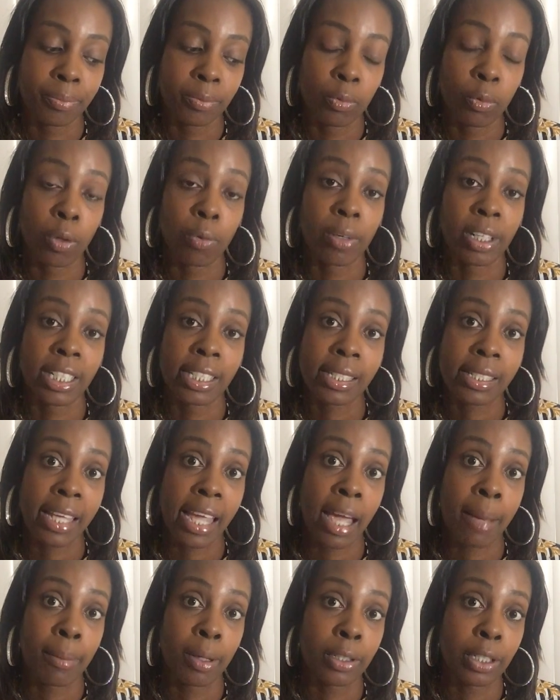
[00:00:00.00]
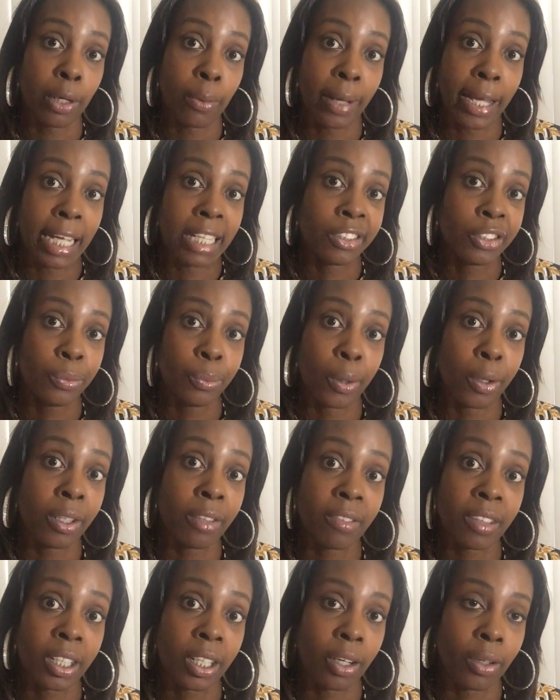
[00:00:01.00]
Will run a scam on your ass, you won't
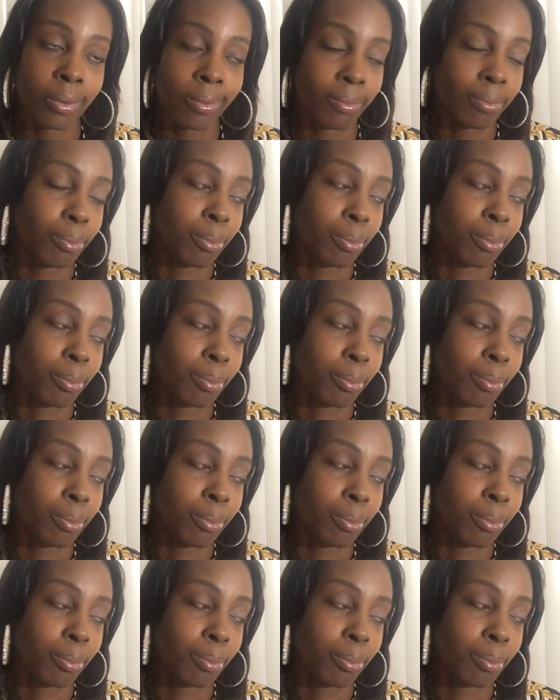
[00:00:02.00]
even know.